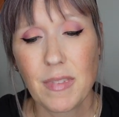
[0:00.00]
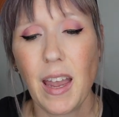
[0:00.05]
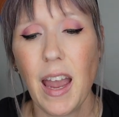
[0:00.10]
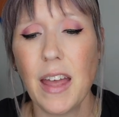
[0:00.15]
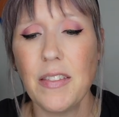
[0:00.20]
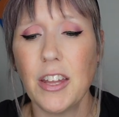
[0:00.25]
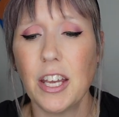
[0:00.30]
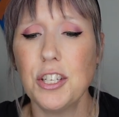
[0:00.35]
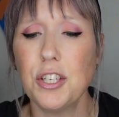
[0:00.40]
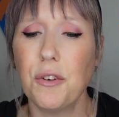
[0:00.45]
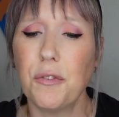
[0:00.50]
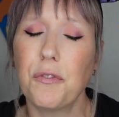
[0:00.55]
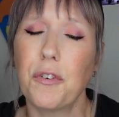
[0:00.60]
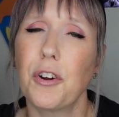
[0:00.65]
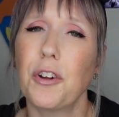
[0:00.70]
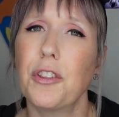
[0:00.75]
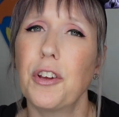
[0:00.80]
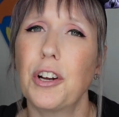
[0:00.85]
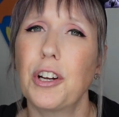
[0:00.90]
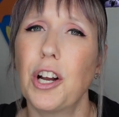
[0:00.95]
and then you
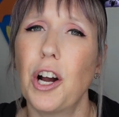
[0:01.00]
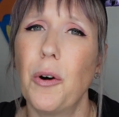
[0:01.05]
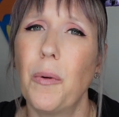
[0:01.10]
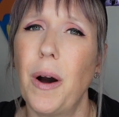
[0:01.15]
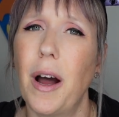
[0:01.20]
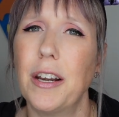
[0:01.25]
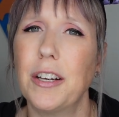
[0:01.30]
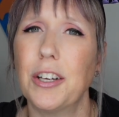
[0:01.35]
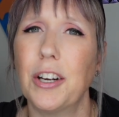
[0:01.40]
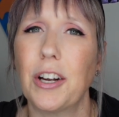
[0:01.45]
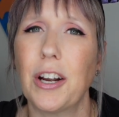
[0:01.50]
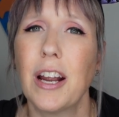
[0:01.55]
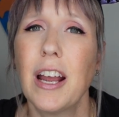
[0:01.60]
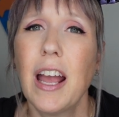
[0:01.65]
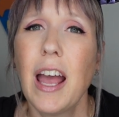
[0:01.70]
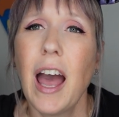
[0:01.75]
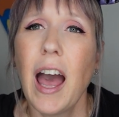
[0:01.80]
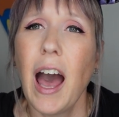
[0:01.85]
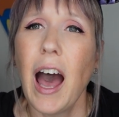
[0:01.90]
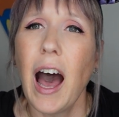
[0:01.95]
further go under
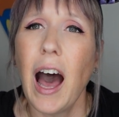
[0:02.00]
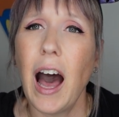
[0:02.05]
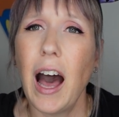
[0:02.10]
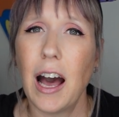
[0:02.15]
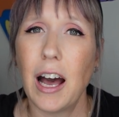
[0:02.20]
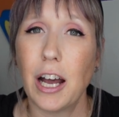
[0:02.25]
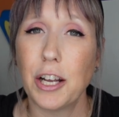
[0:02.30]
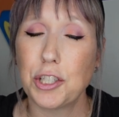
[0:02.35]
uh,